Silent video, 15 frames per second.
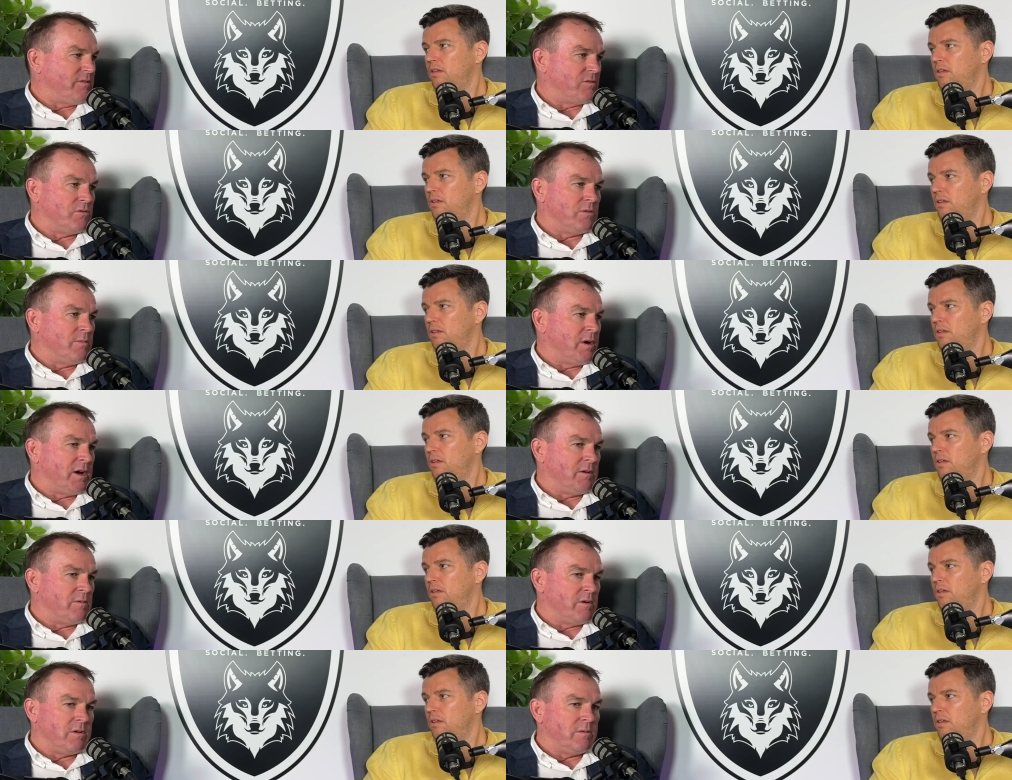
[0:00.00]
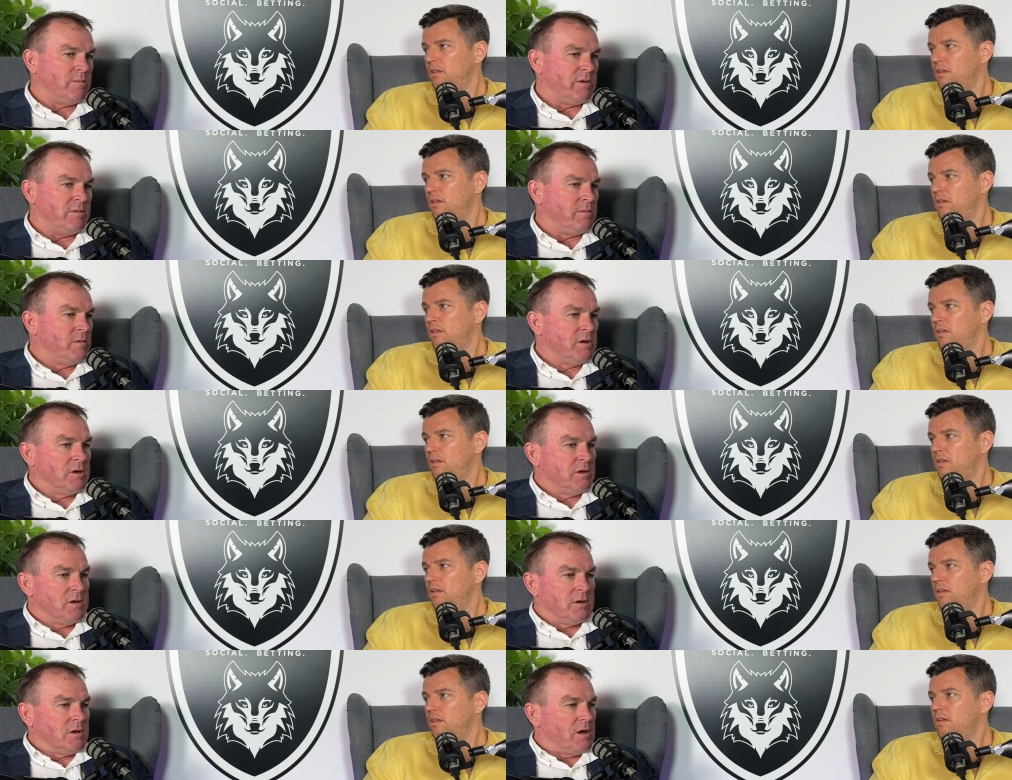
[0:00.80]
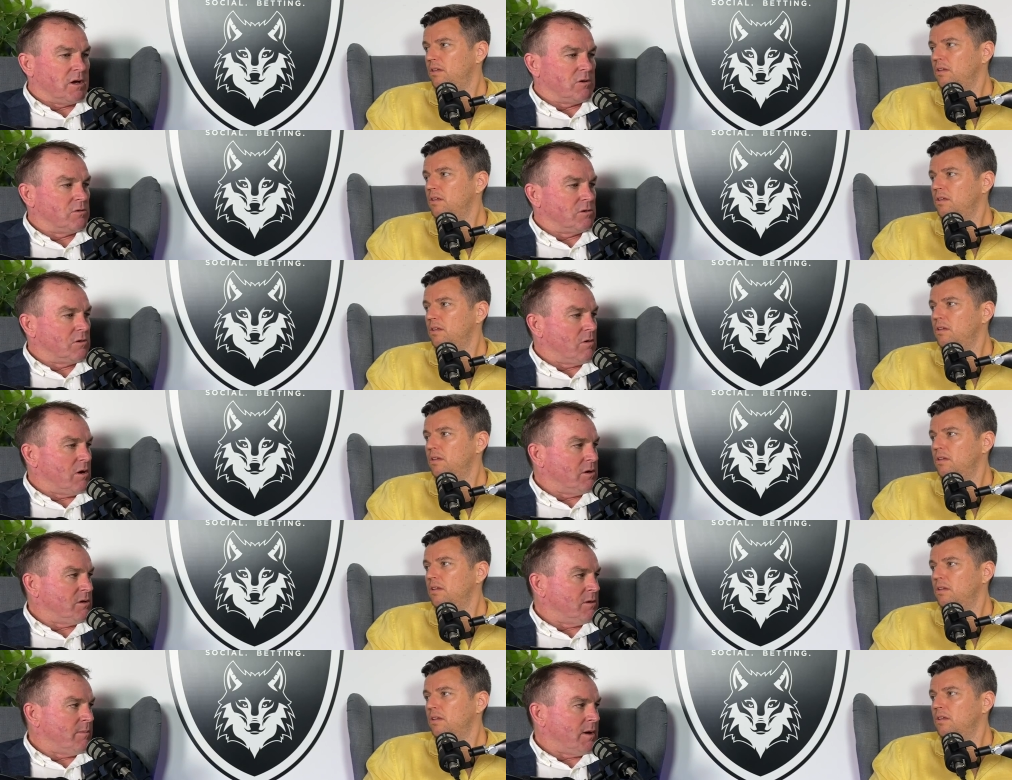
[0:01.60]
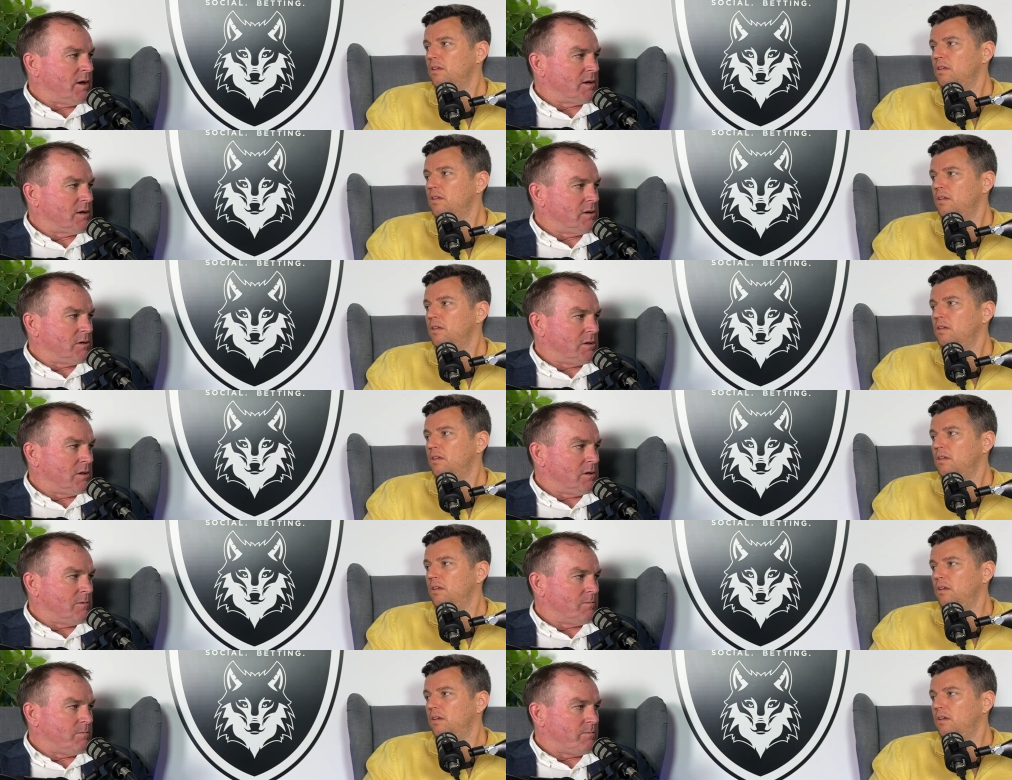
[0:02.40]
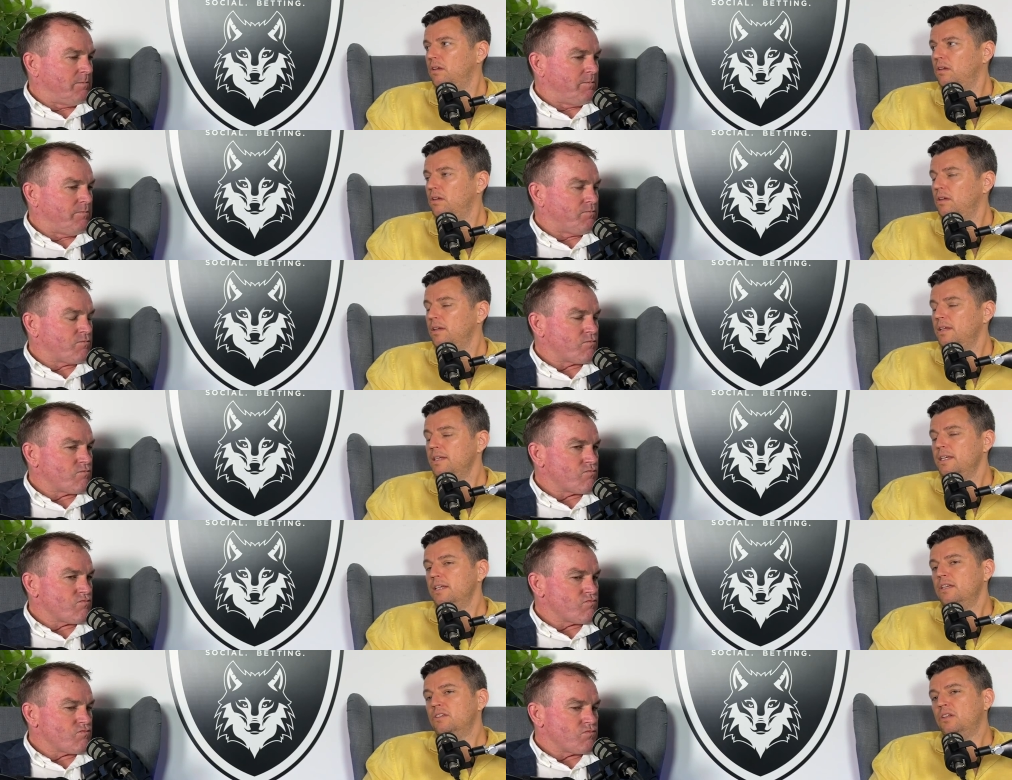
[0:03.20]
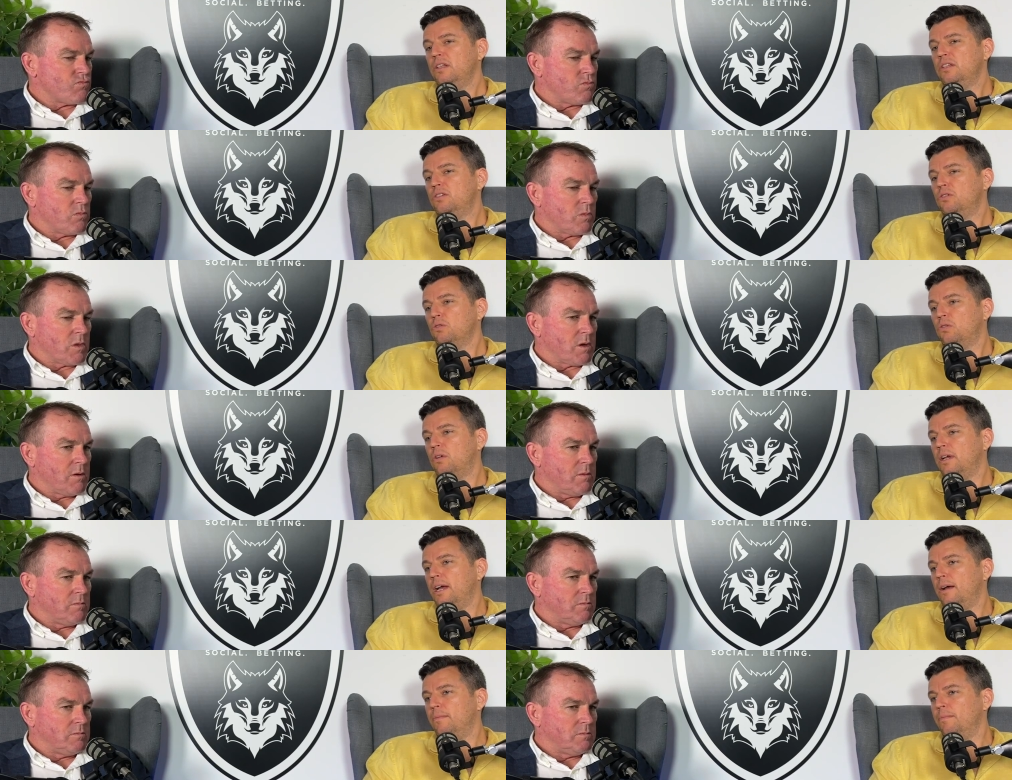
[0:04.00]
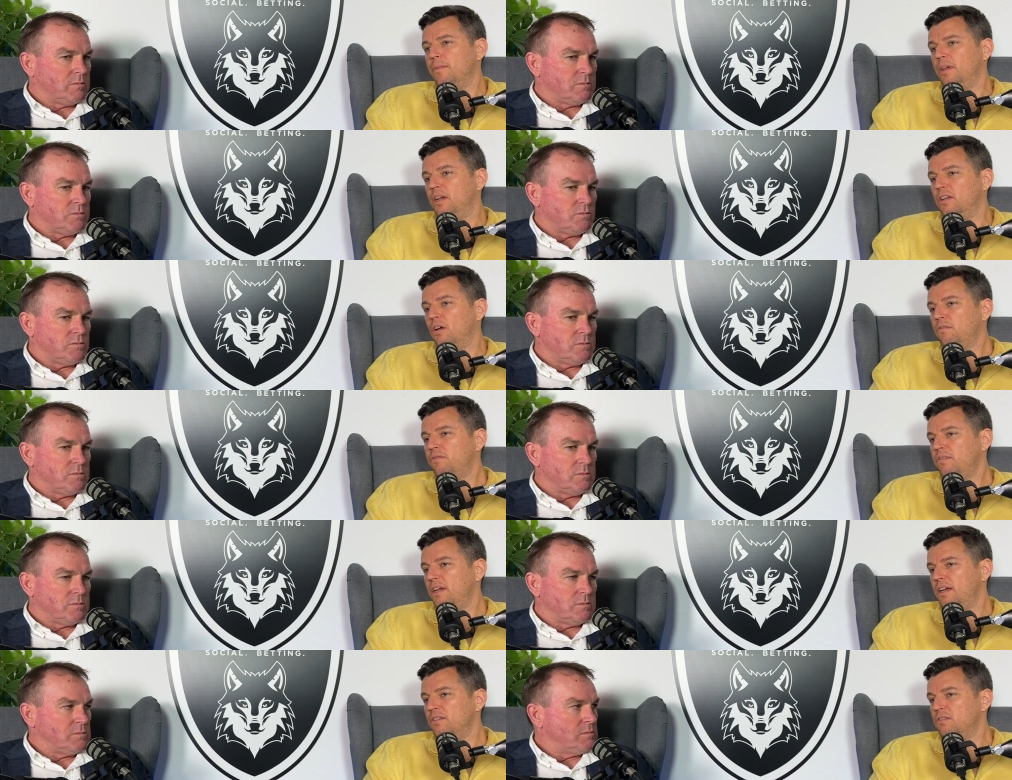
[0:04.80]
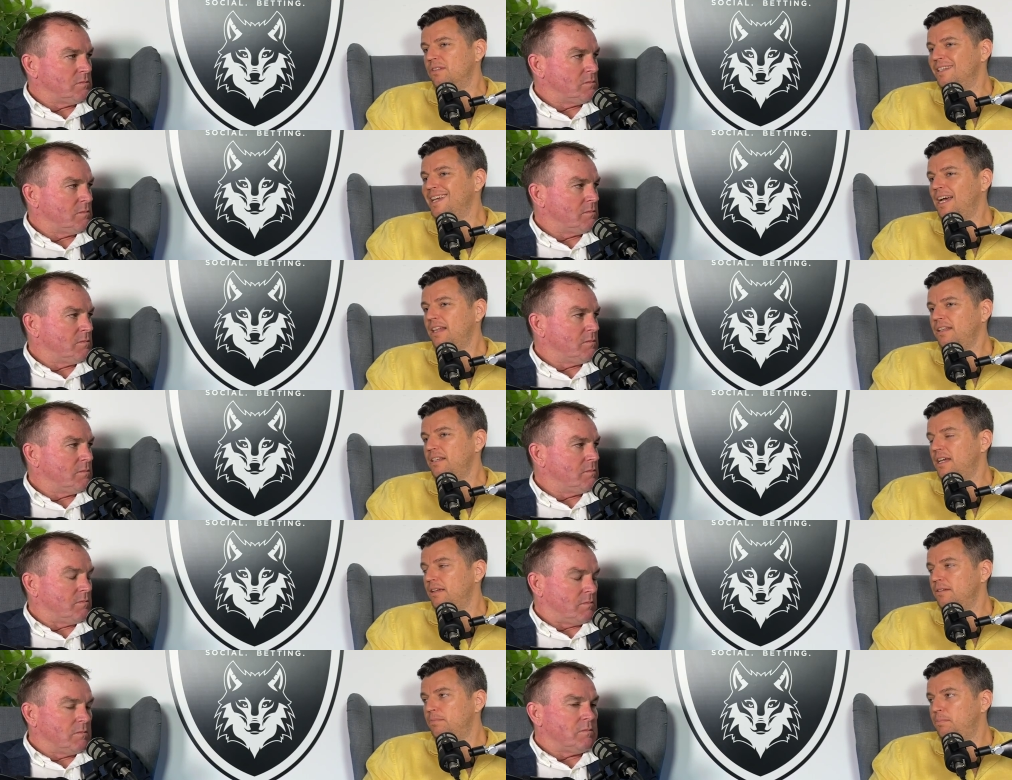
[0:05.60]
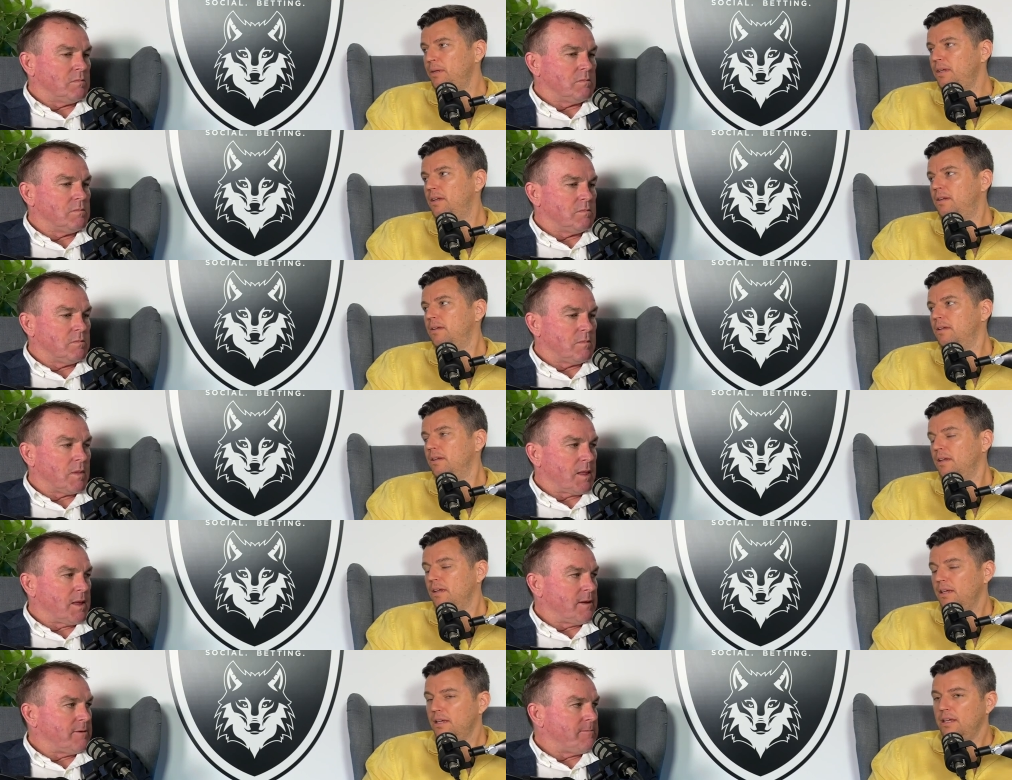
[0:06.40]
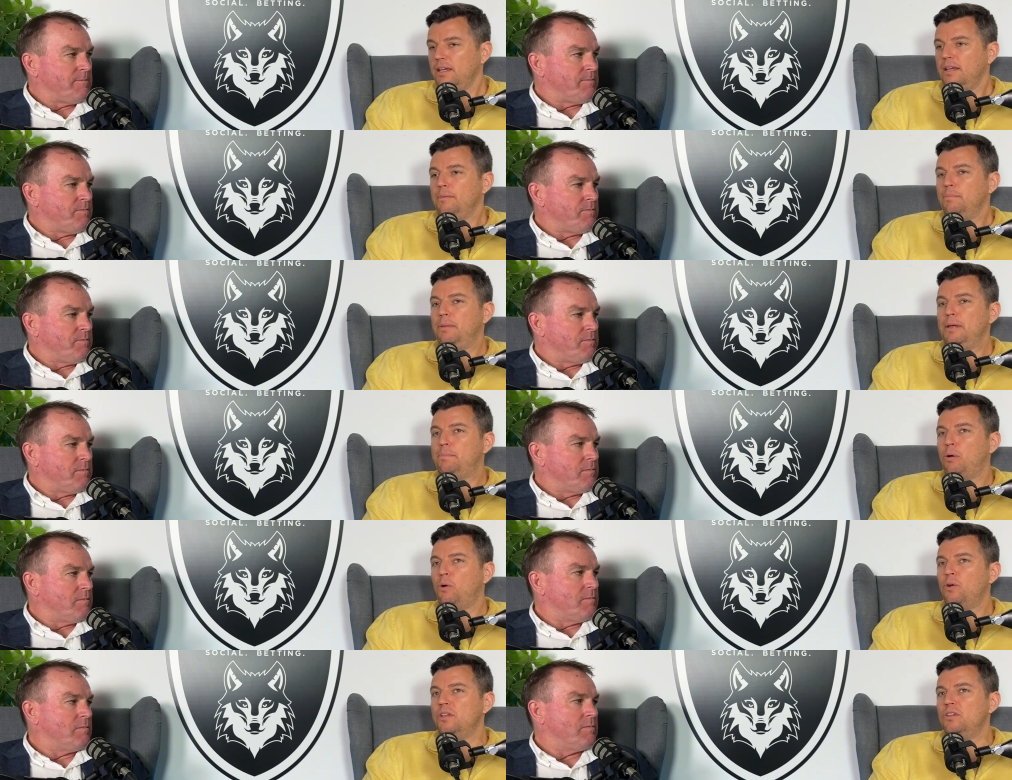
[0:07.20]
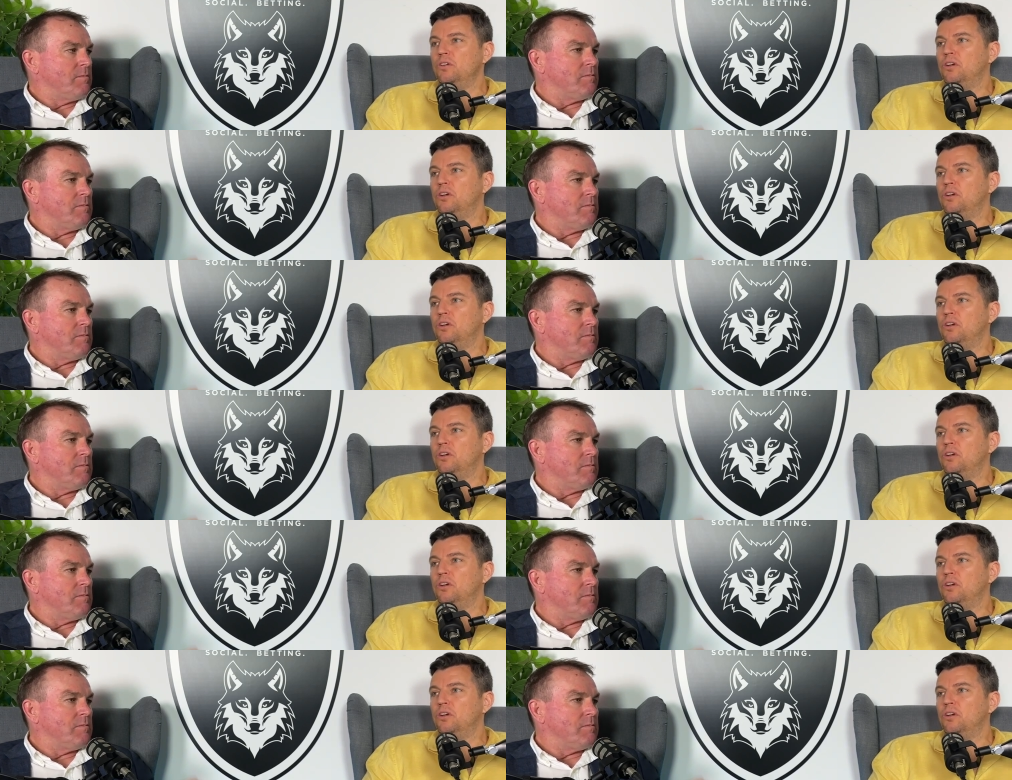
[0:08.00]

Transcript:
Speaker 1: good money where he'd be a good quote in the market.
Speaker 2: You know? Yeah. So let's talk um, the Godolphin days or the Darley days. Big, big point in your